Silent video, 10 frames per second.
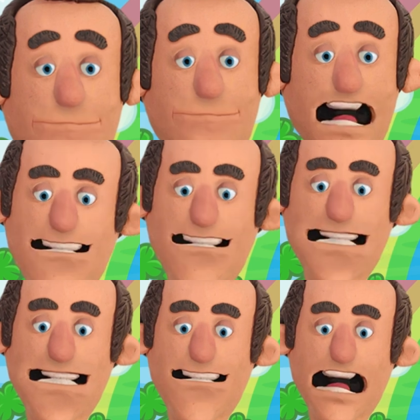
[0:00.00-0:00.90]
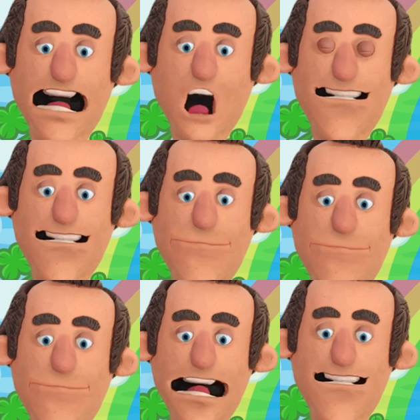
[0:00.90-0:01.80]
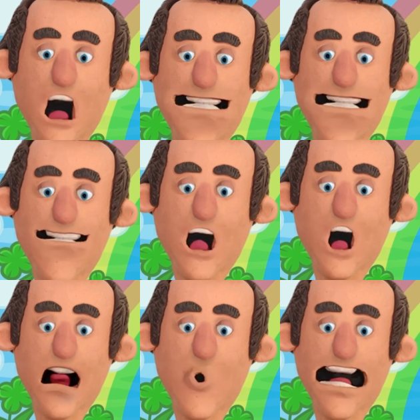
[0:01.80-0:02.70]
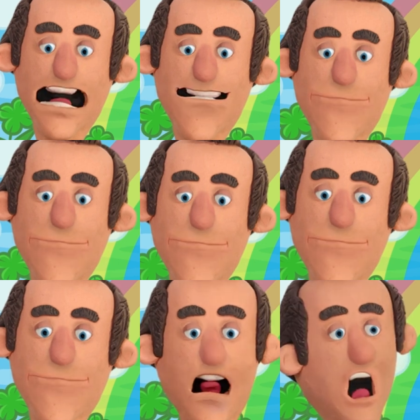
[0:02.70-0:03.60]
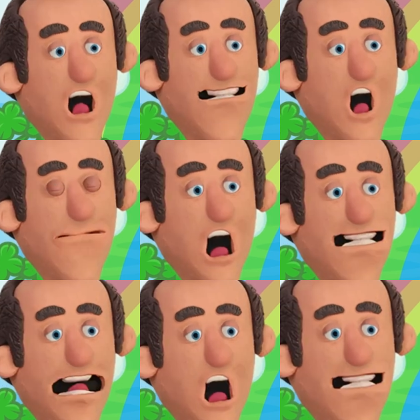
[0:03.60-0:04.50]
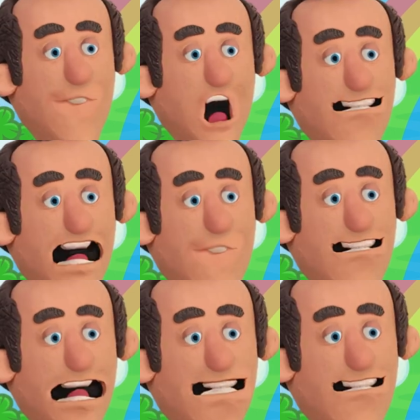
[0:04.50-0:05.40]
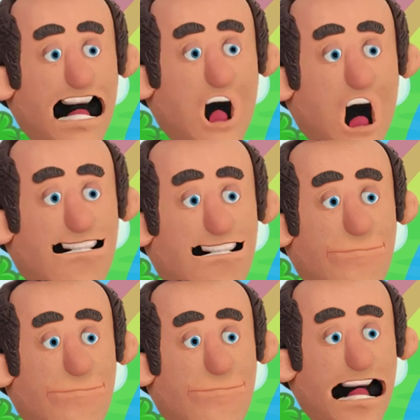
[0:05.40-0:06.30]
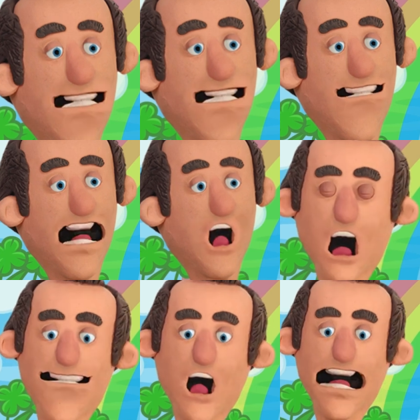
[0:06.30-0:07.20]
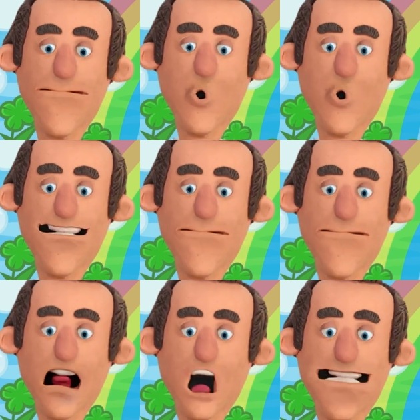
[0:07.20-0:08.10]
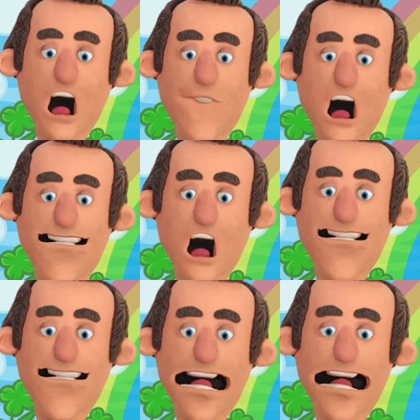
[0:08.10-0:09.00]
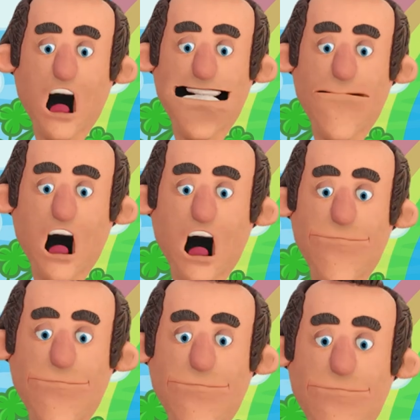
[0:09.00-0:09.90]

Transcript: By eating carrots, you can control your weight. There are so many benefits of eating carrots. Eating carrots removes blood deficiency in the body.